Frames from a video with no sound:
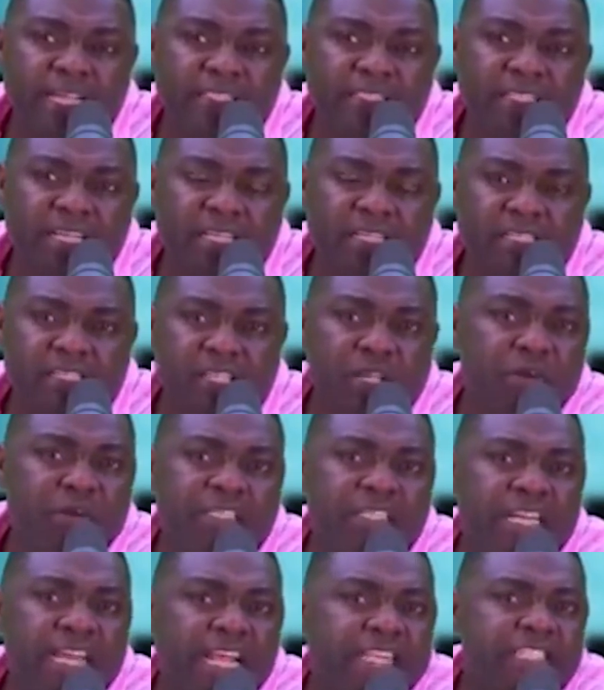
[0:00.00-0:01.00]

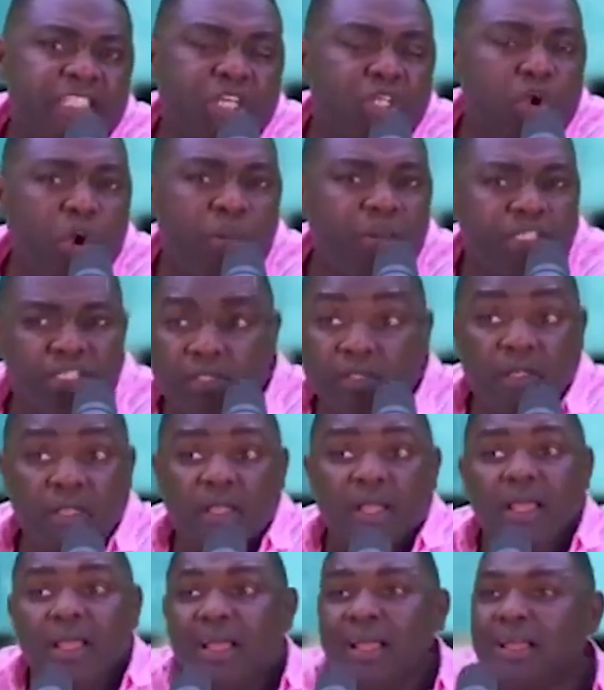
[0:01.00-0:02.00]
Security and Exchange Commission.
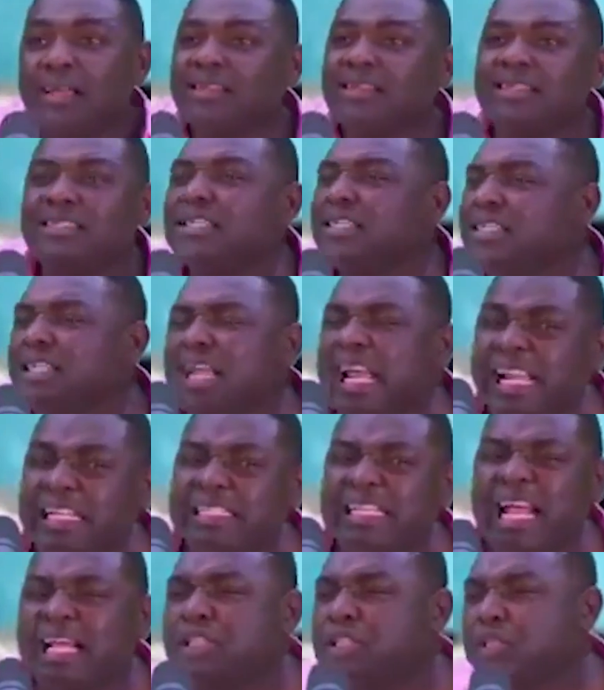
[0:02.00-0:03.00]

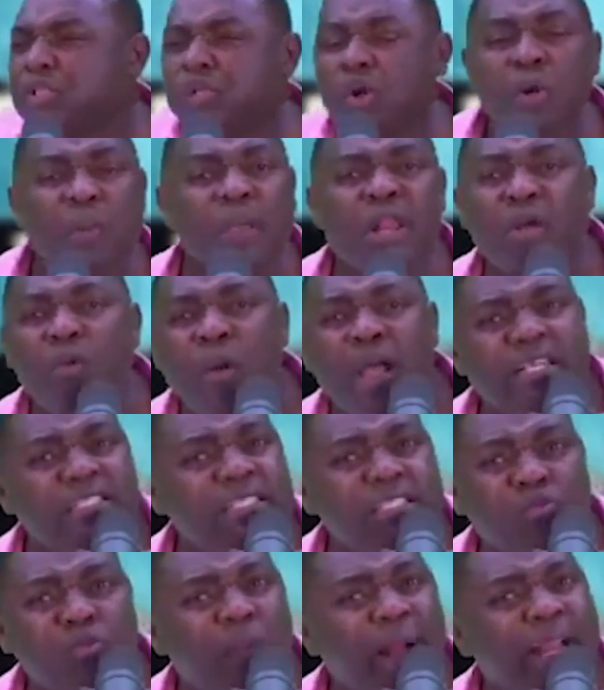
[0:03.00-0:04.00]
There are so many ways
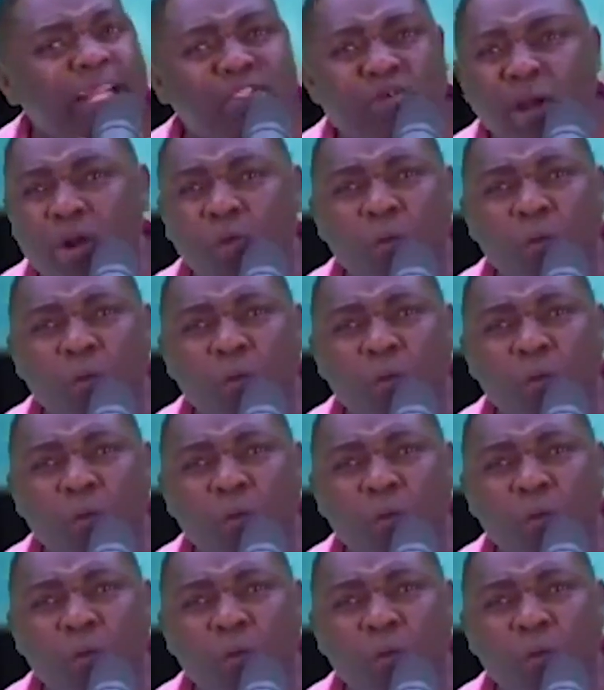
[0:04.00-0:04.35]
this woman is going to